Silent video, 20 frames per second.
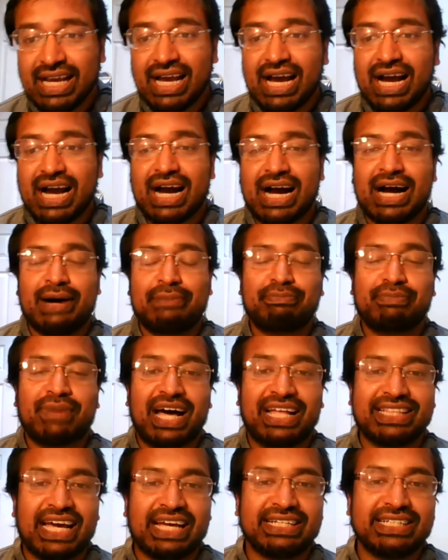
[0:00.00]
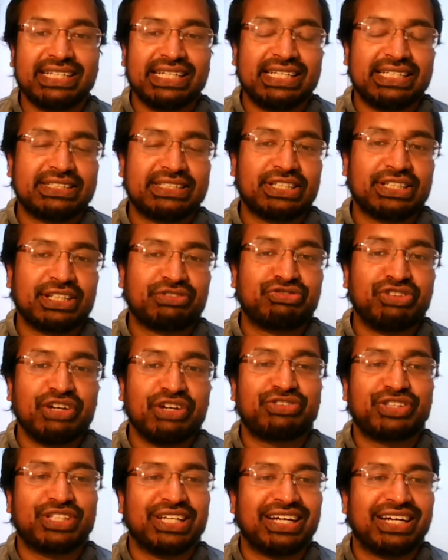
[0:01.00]
And then into the
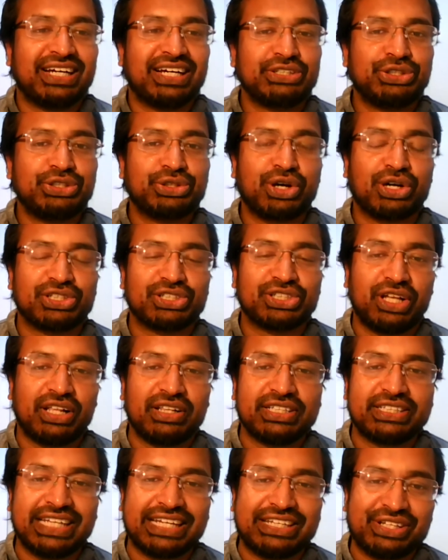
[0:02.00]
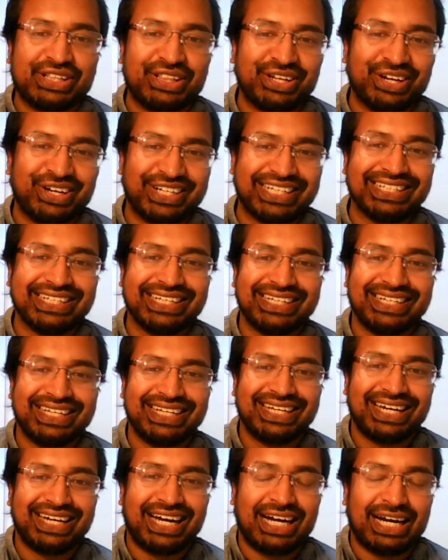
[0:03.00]
5th year, you consolidate your learning.
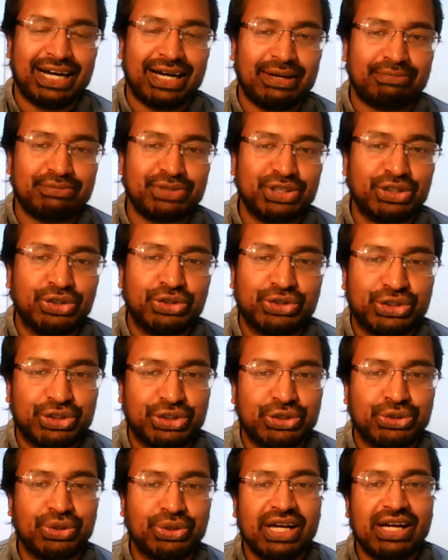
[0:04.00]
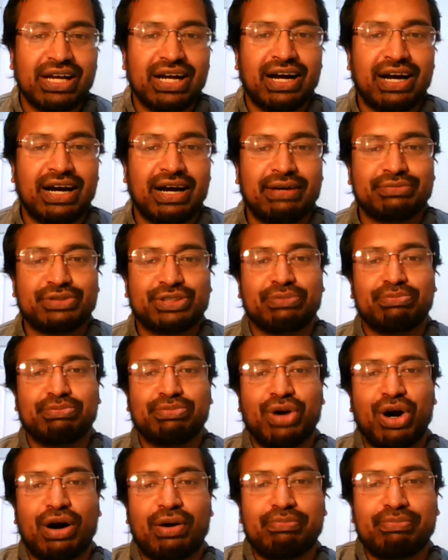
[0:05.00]
You do some
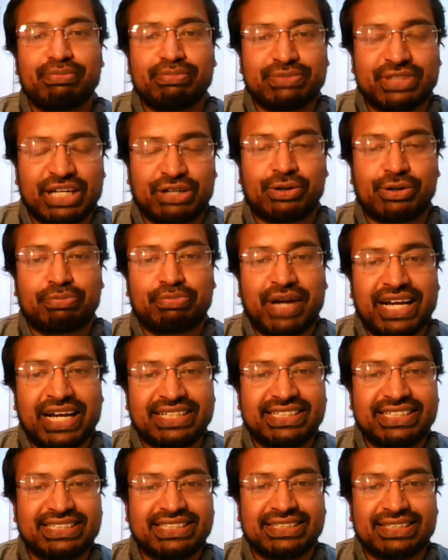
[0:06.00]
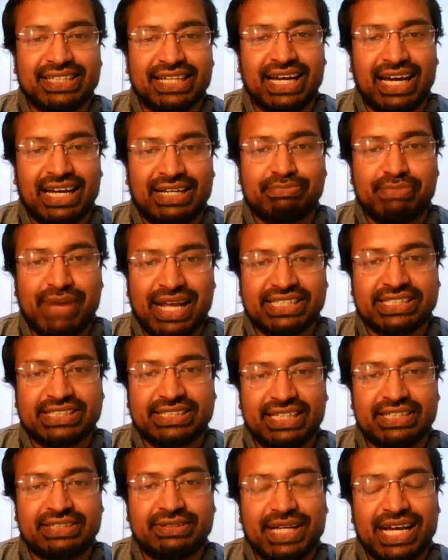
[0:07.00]
more general practice and
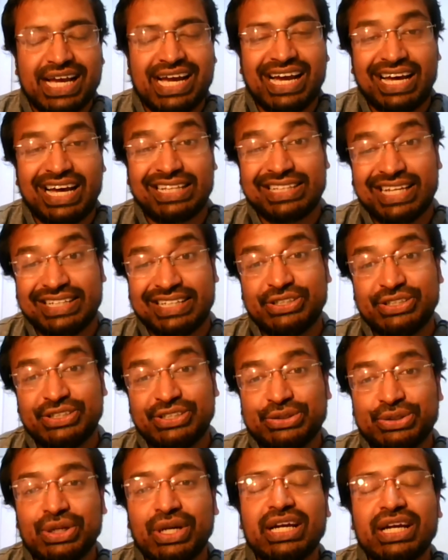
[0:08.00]
medicine, and then you